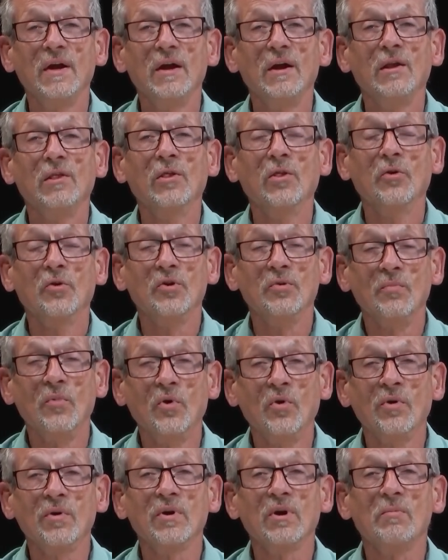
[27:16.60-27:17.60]
Learn
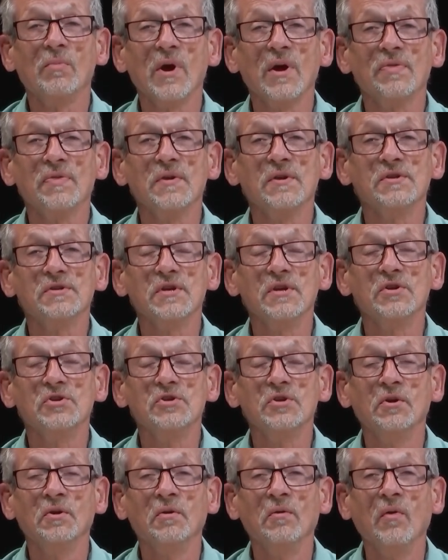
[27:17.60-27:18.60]
more about this
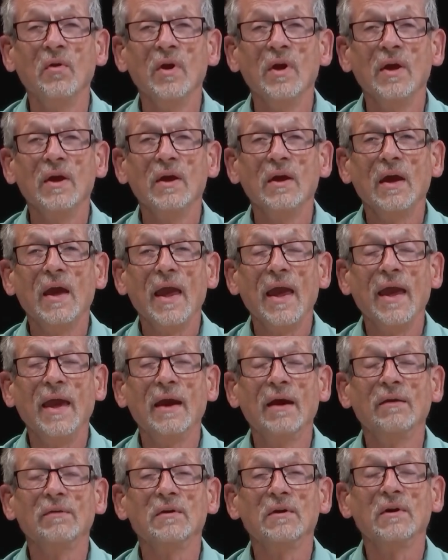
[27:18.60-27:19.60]
issue
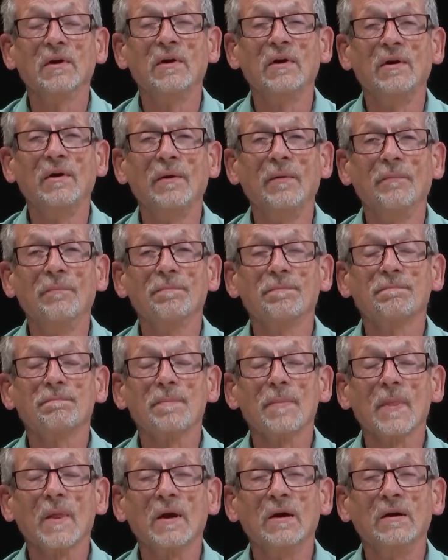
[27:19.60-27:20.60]
and
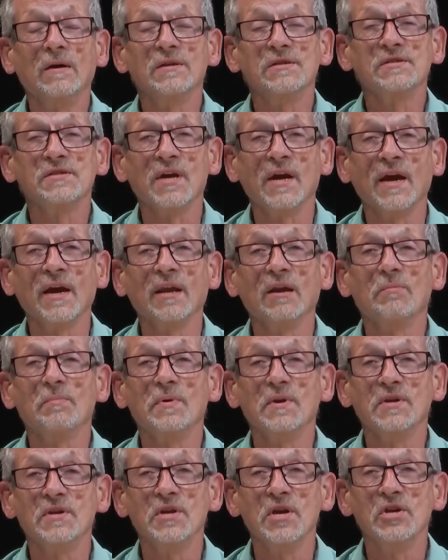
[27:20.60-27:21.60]
sign a
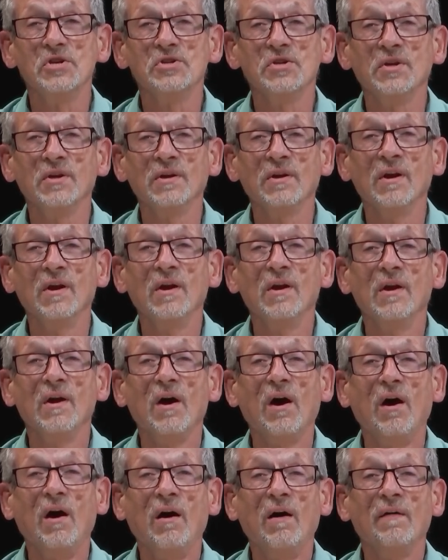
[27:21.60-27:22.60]
petition
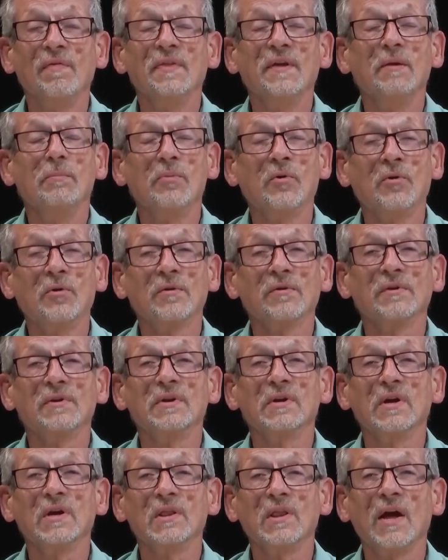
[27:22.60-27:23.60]
on the Portland
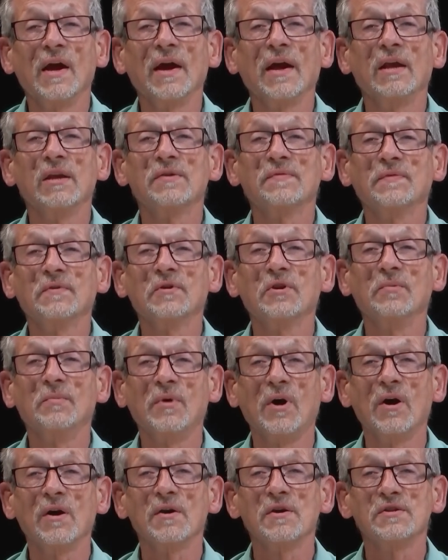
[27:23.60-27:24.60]
Alliance for
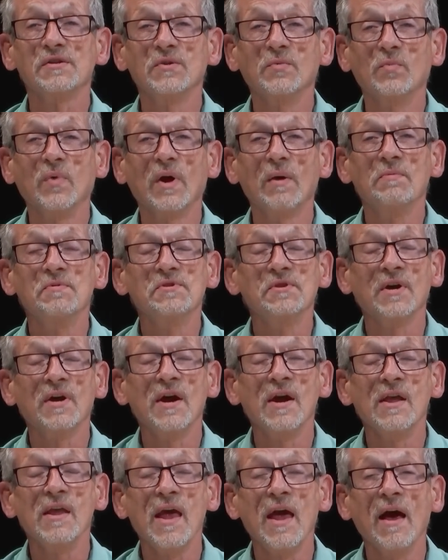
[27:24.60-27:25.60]
Democracy
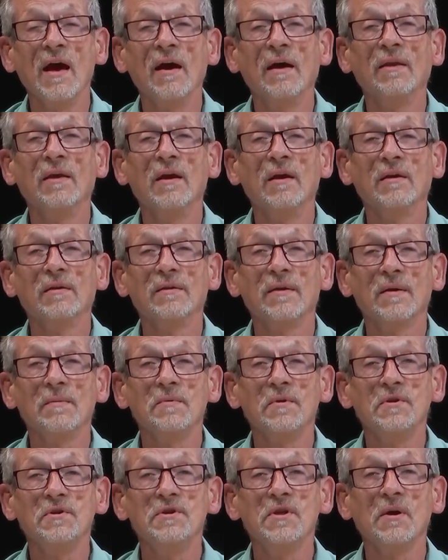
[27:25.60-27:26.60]
website at
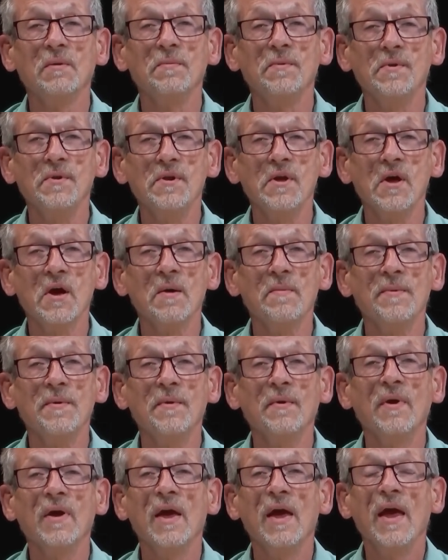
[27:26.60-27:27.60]

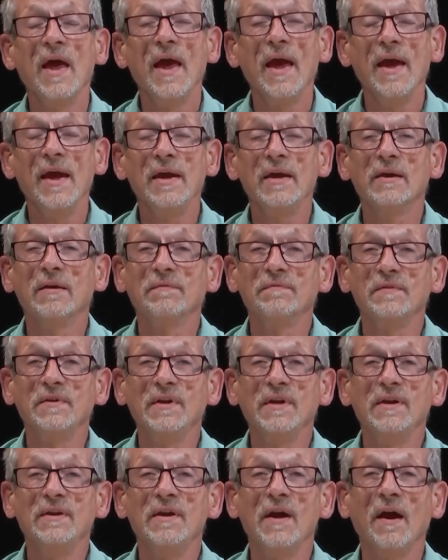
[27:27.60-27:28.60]

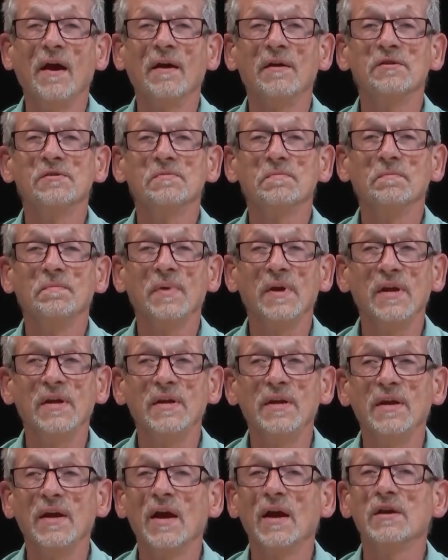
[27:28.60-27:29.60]

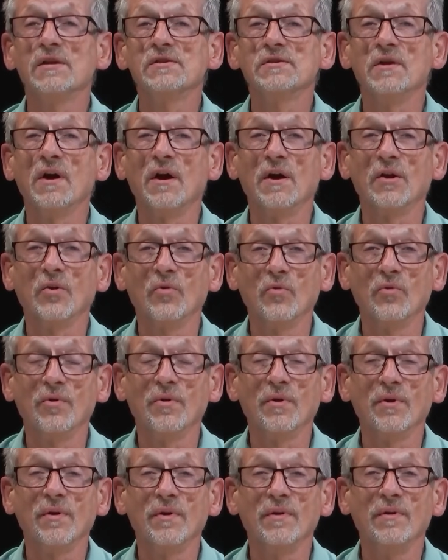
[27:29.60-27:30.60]

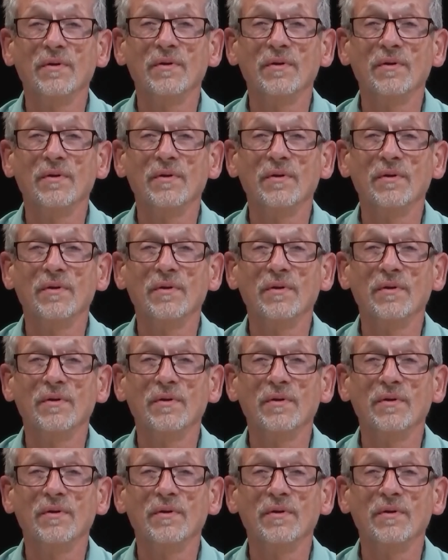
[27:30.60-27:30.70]
www.afd-pdx.org.